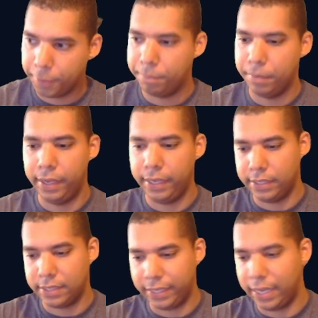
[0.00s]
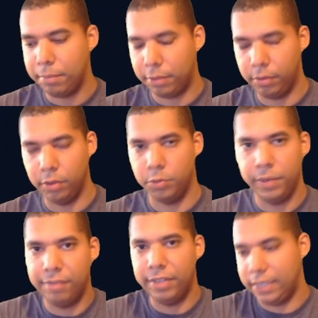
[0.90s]
But it's like Game of Thrones, where
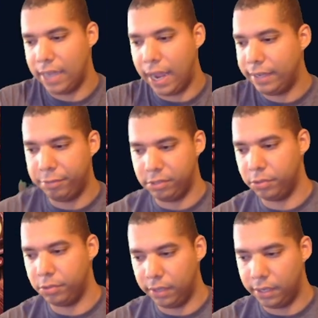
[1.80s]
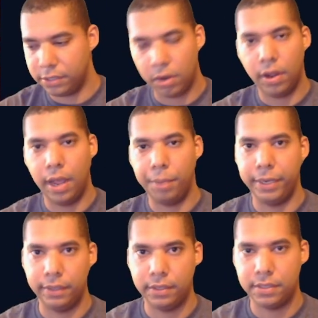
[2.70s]
you have like 9 different storylines all
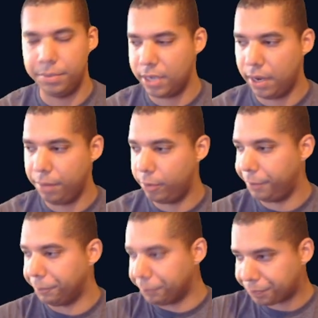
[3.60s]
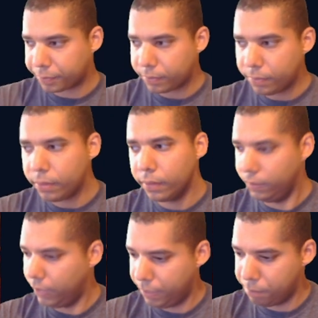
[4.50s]
happening at the same time, right?
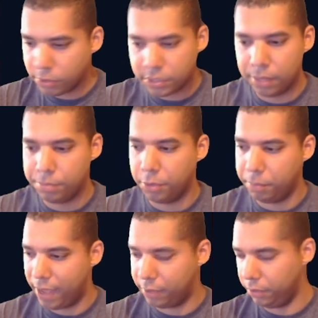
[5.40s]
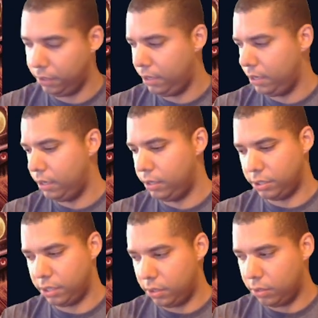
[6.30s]
And most of them don't matter.
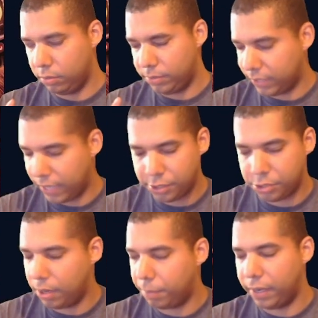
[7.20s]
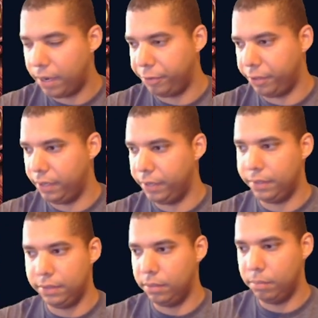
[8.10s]
So to catch you up on everything,
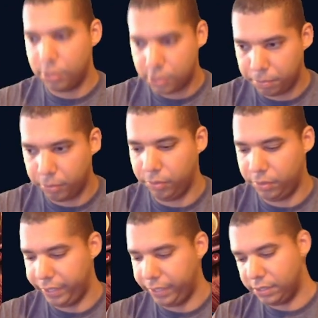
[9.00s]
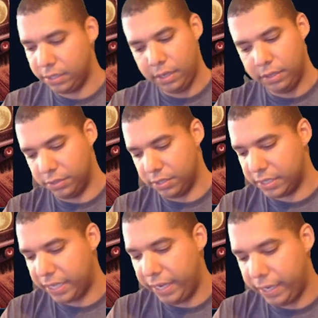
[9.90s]
the most important thing is there's
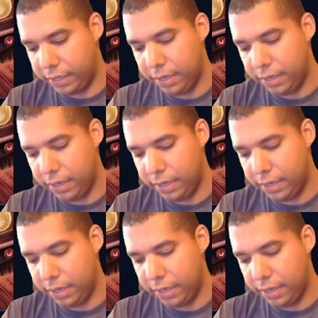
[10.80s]
this kid